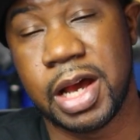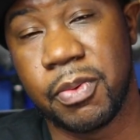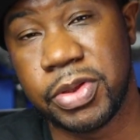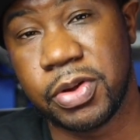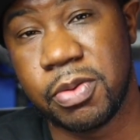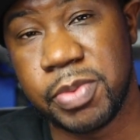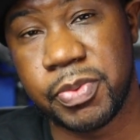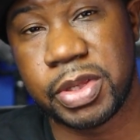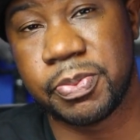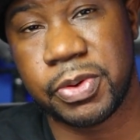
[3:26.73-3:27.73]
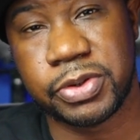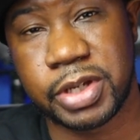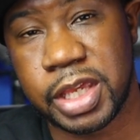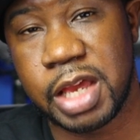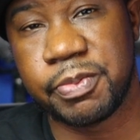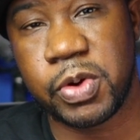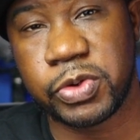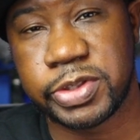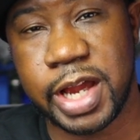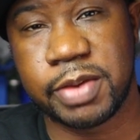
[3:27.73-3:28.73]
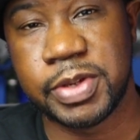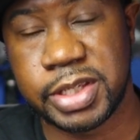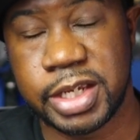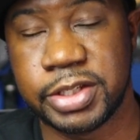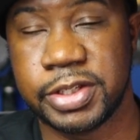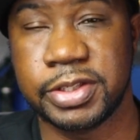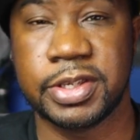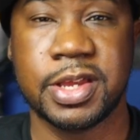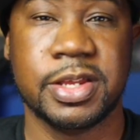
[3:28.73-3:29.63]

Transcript: I went to go meet with the person. I gave them all those documentations.